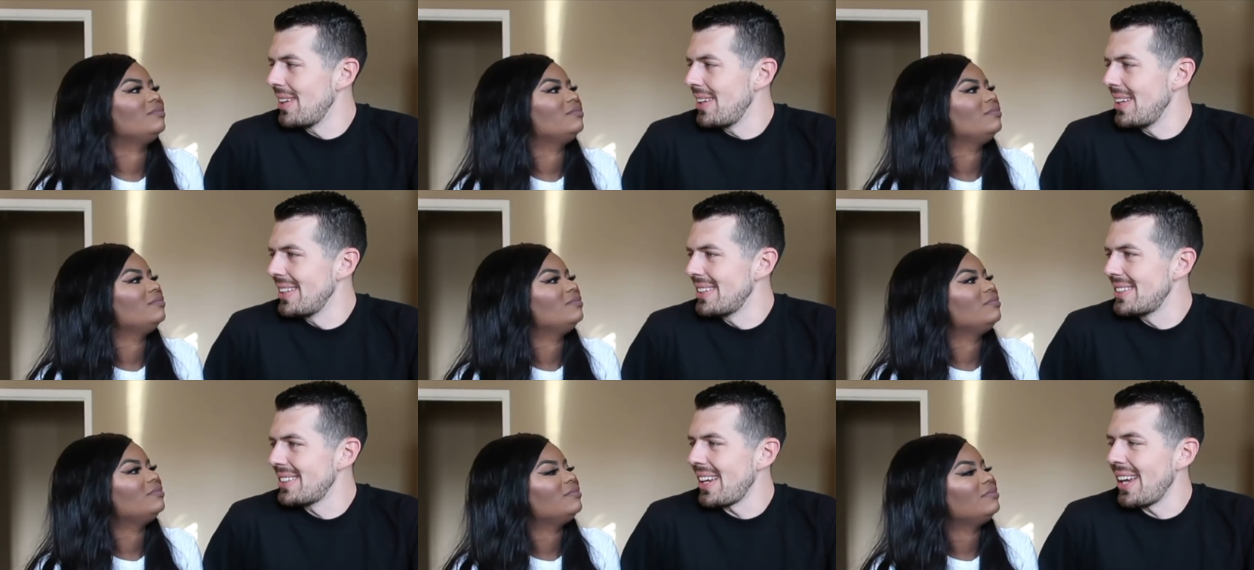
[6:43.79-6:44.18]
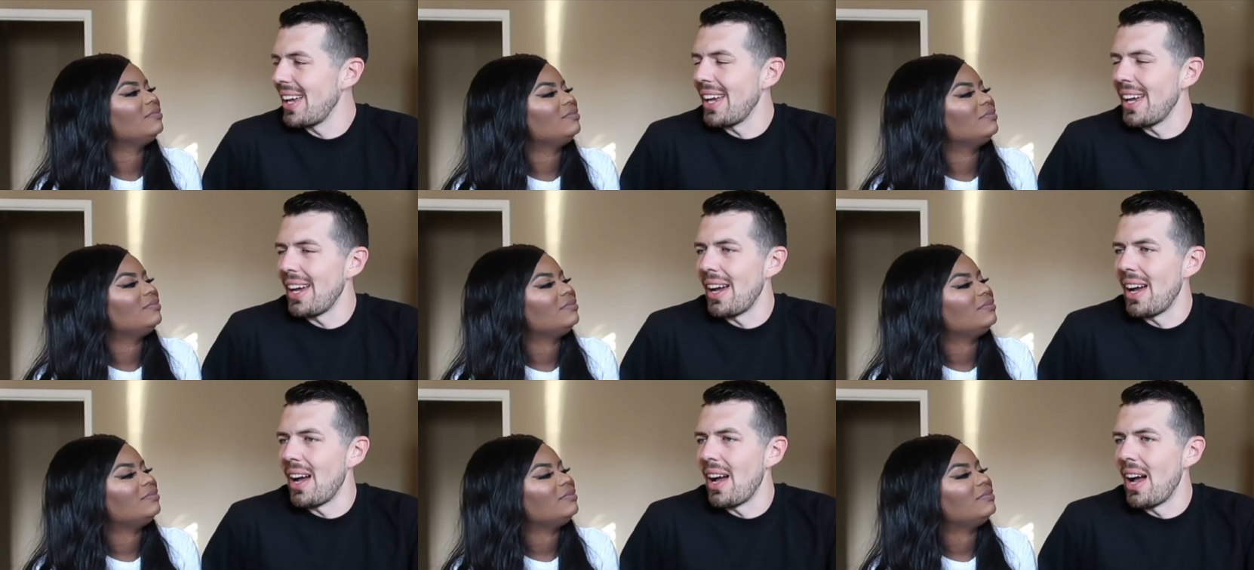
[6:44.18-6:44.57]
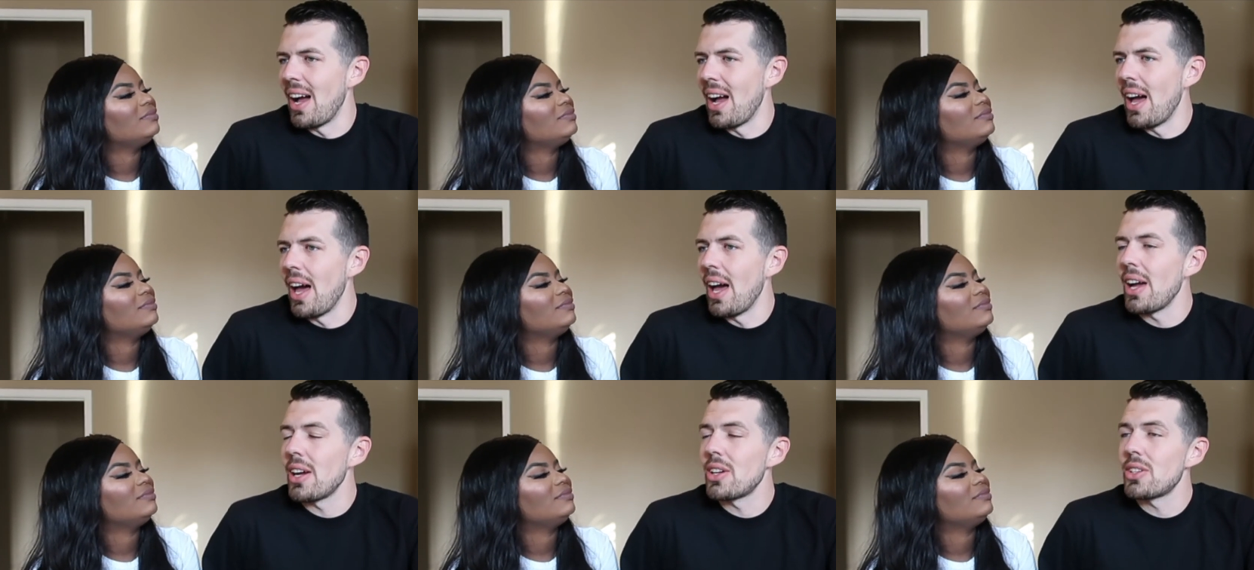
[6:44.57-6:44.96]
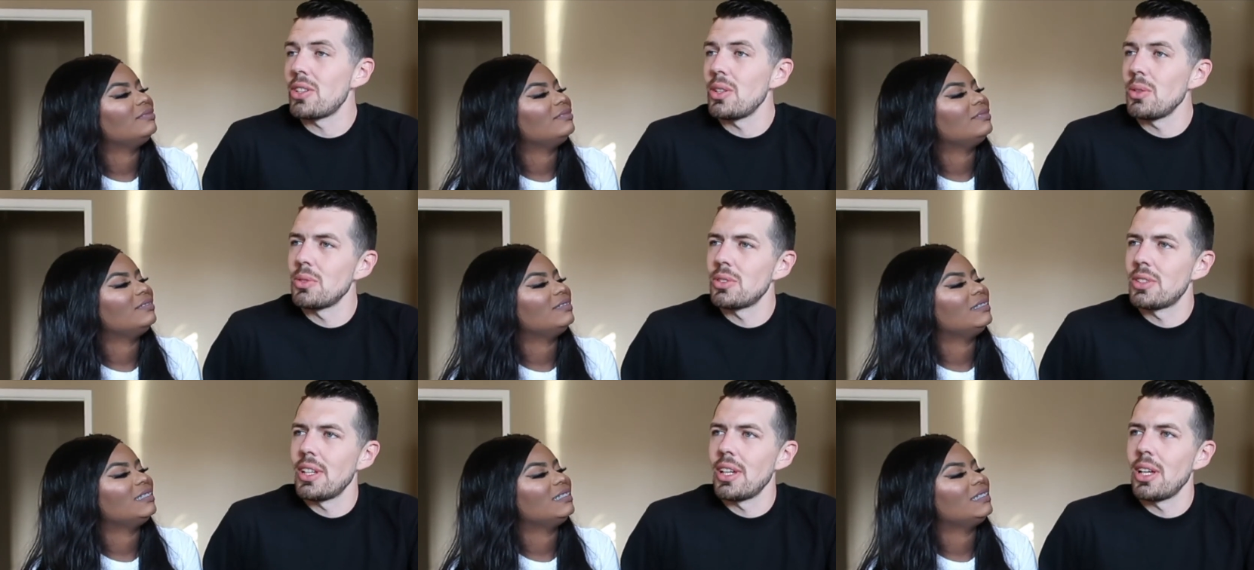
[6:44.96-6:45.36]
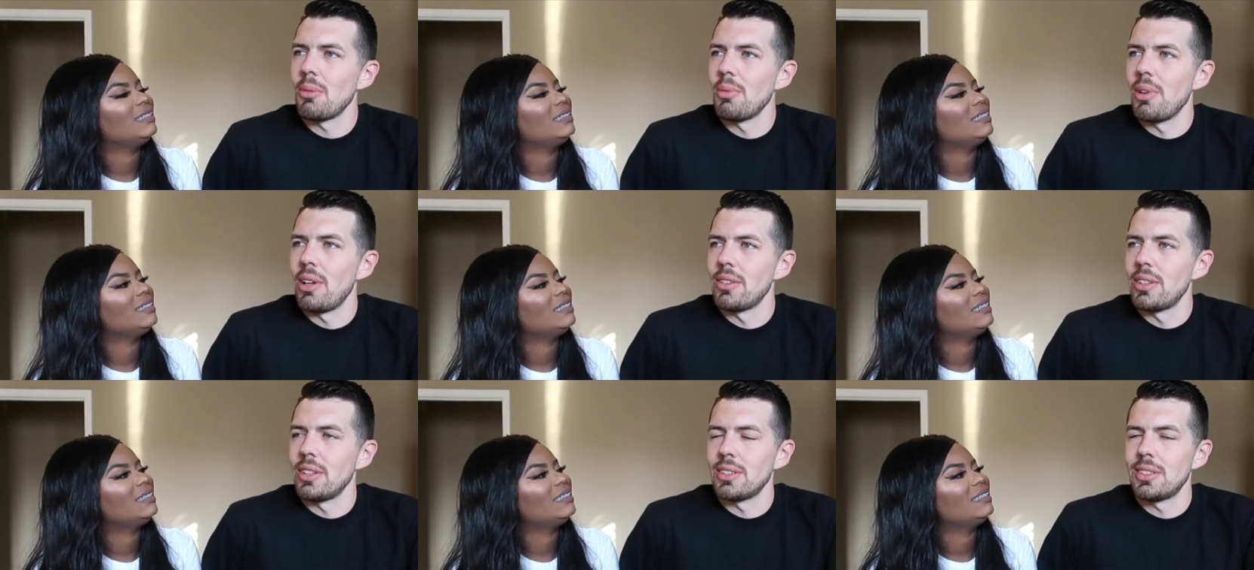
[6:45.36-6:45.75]
Speaker 1: It's like, I actually was thinking
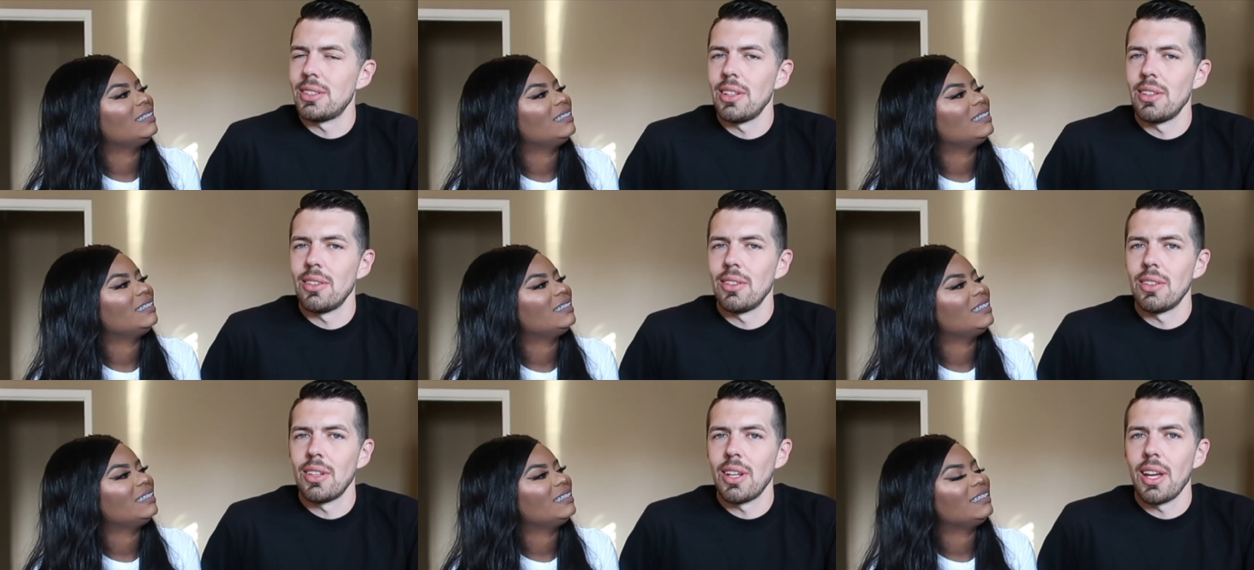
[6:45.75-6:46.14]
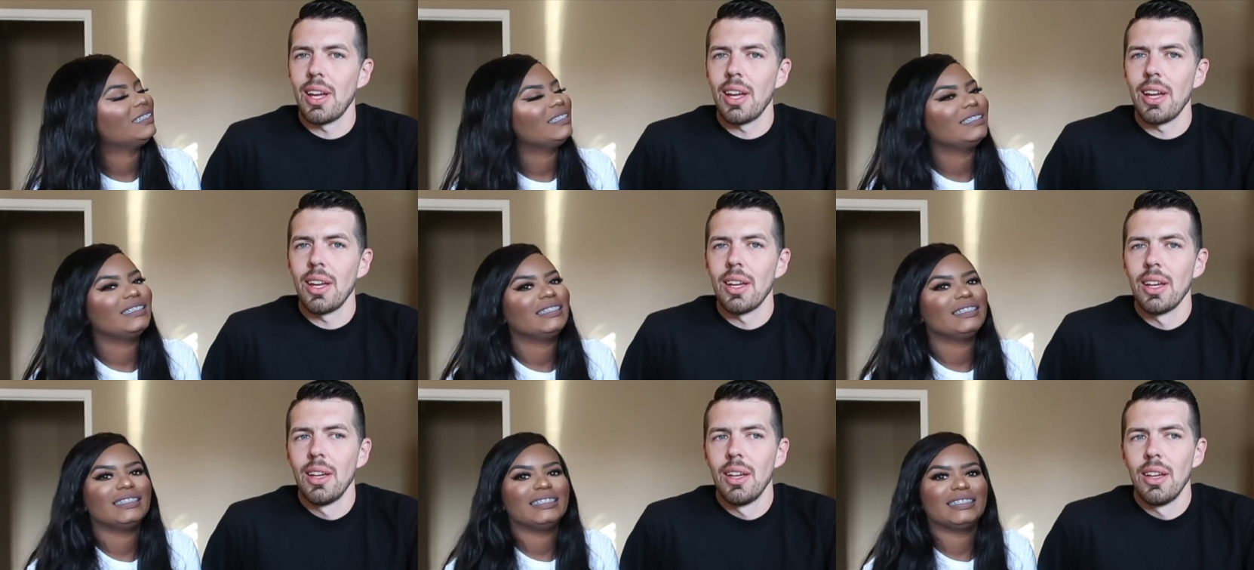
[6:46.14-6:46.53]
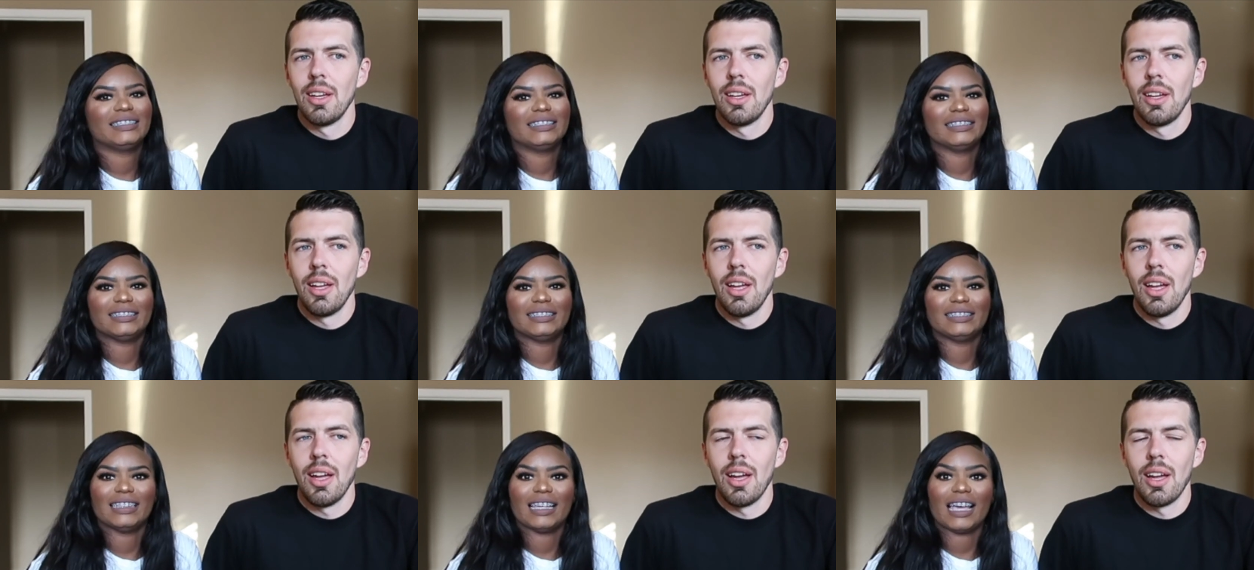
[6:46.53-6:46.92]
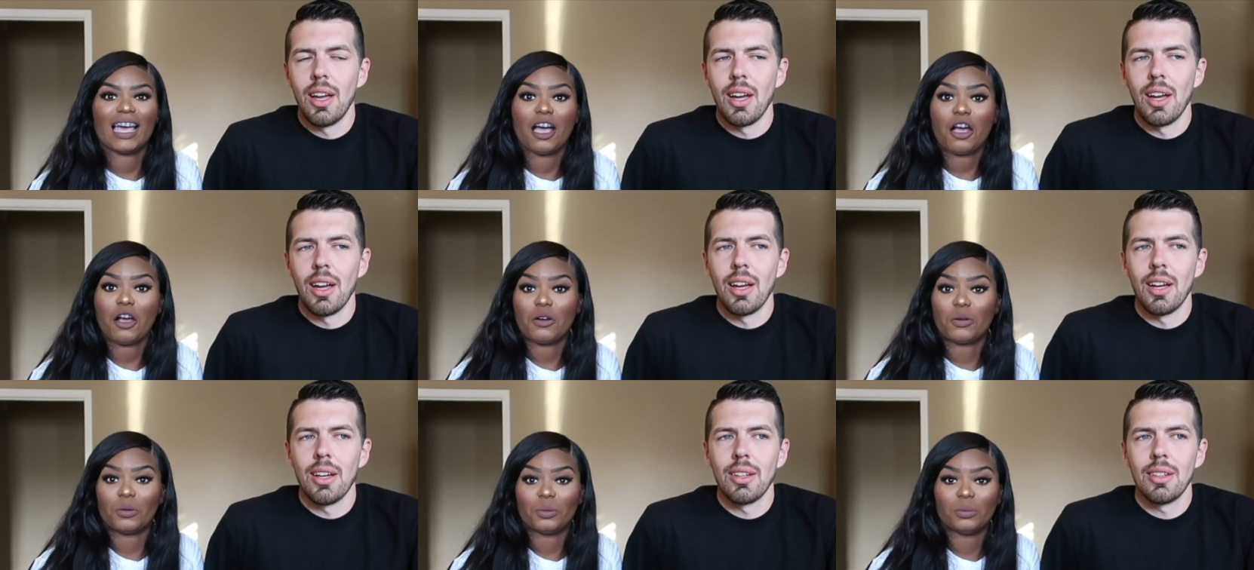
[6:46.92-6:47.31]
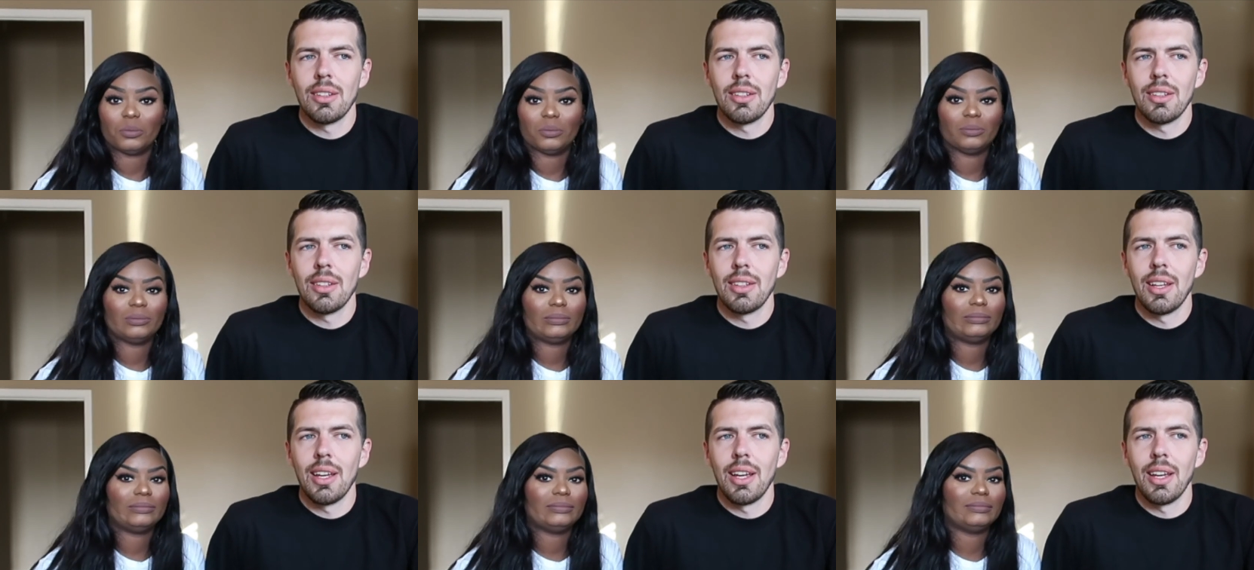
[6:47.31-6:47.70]
about this the other day. Uh,
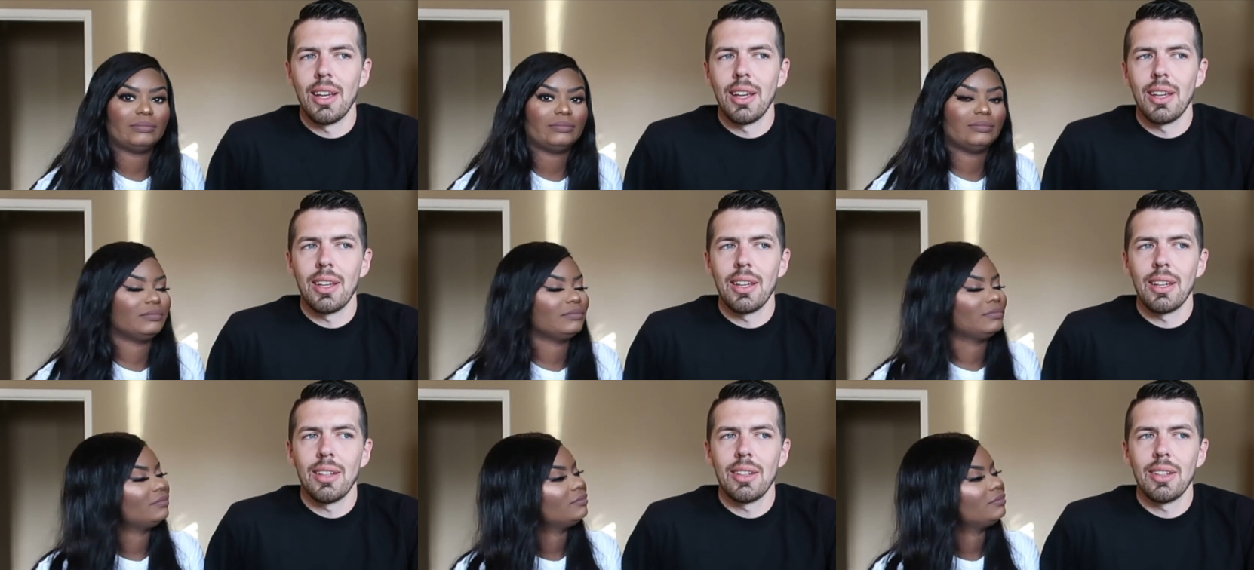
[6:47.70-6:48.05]
like,